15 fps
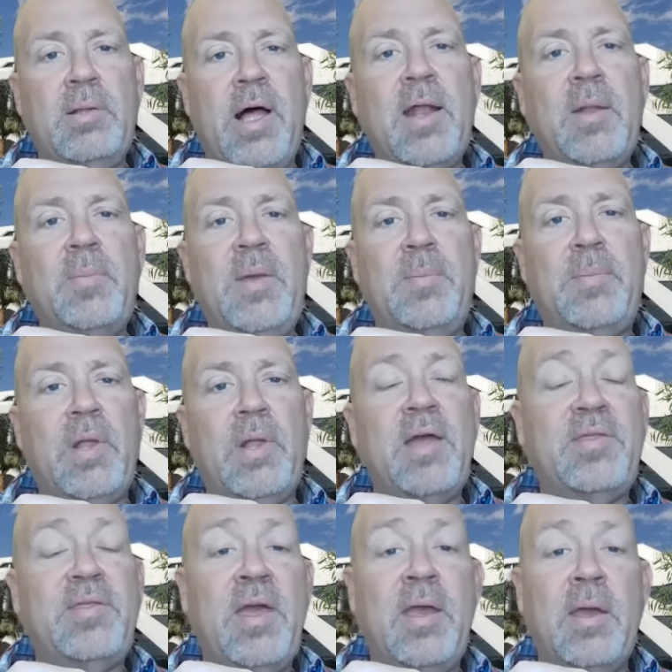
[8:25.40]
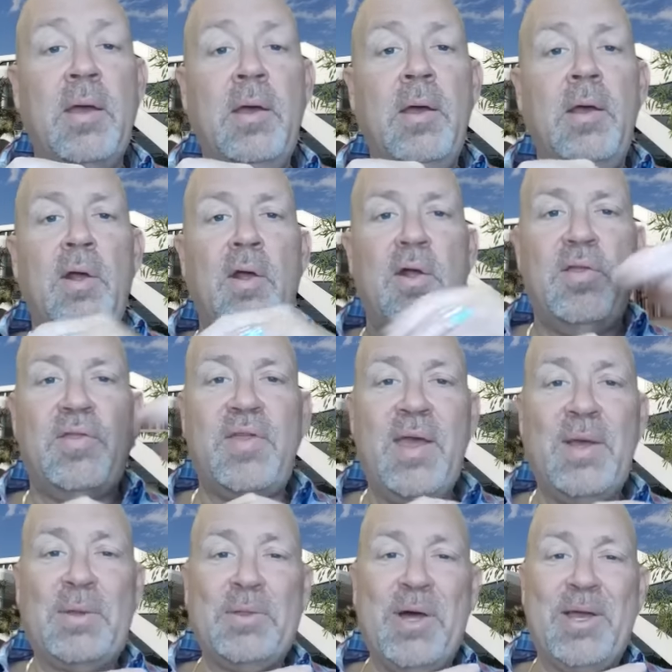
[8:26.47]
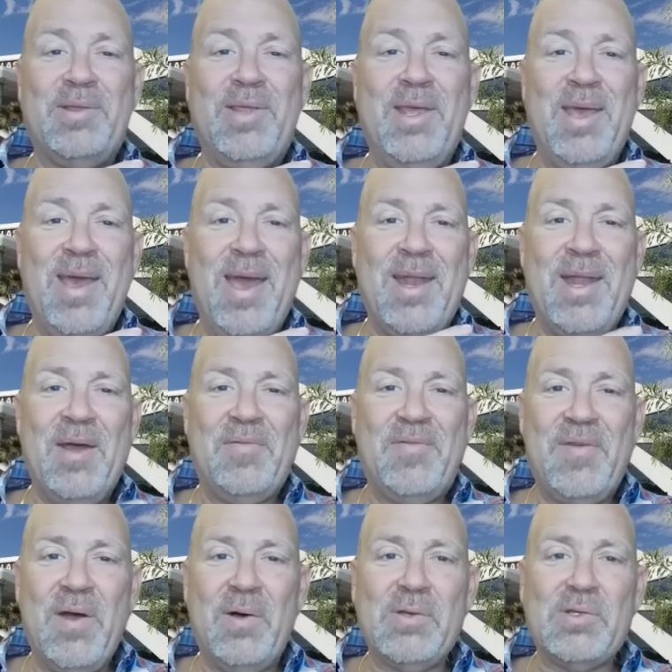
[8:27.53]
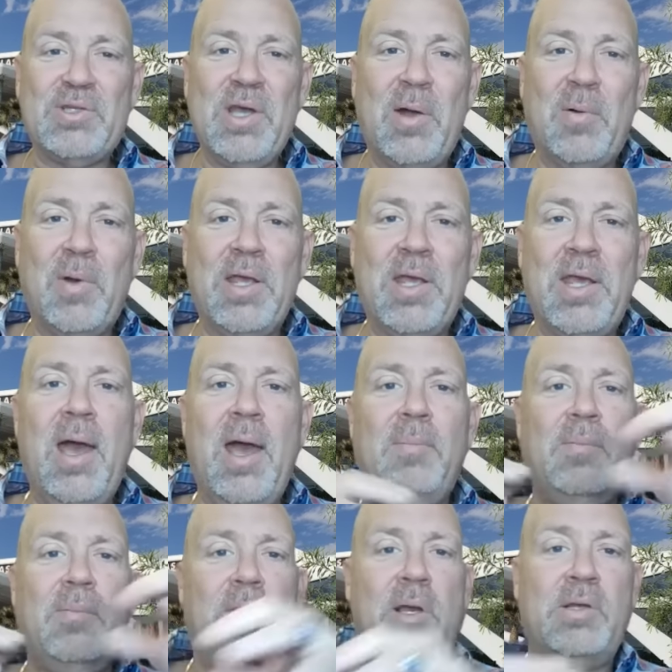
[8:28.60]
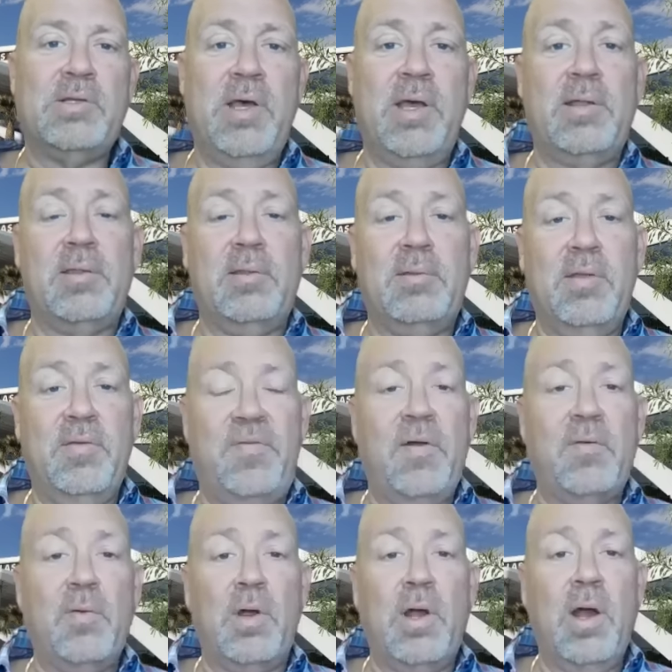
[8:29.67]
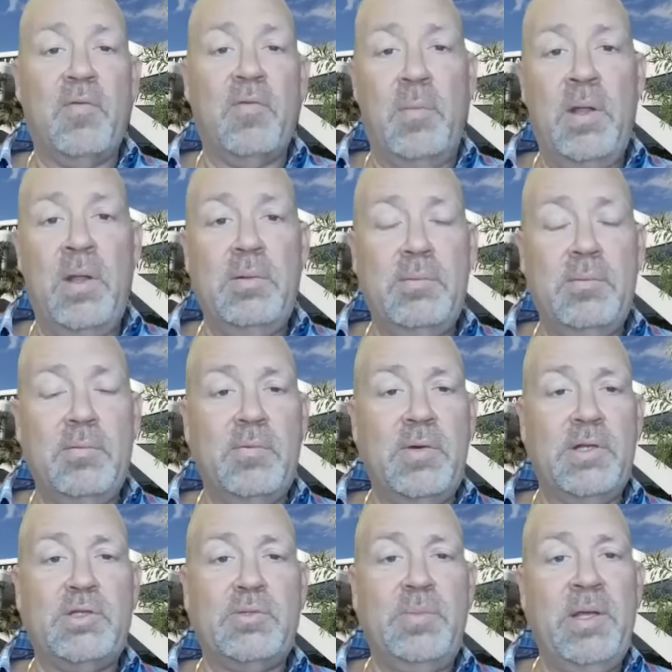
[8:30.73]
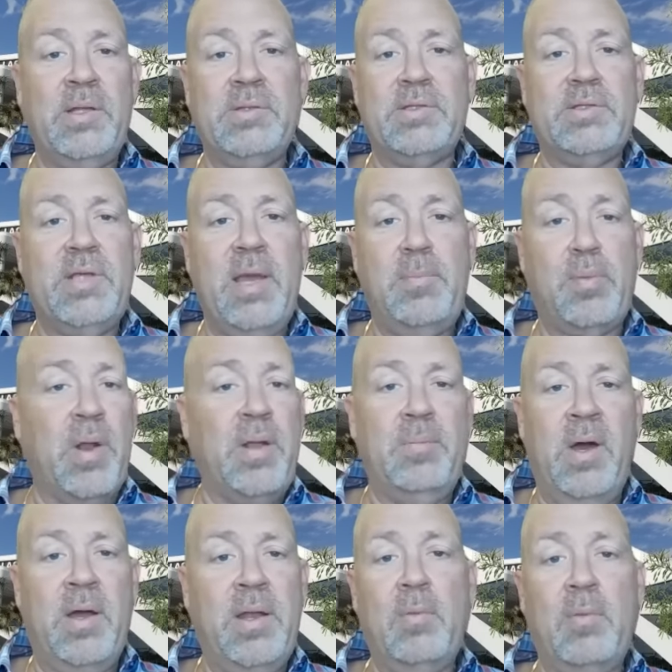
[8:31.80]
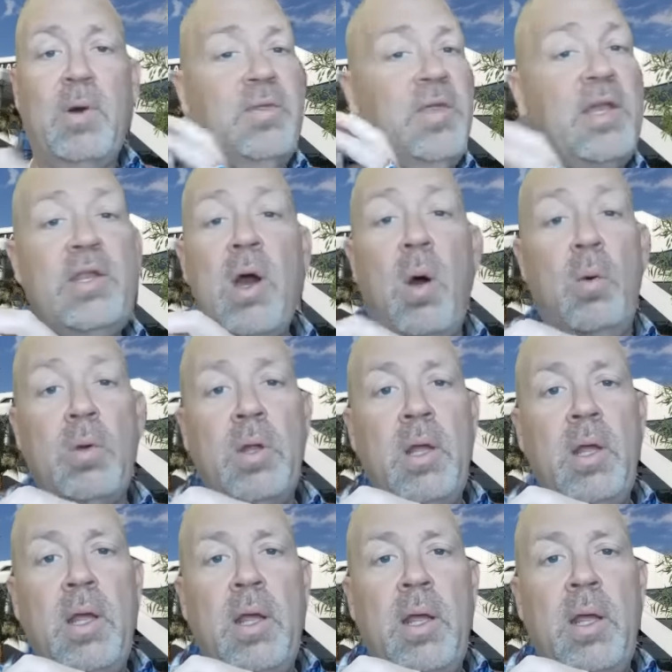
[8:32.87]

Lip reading: a lot of people, I think like the NFL salary cap is like the federal government, which means they print money. Well, they don't.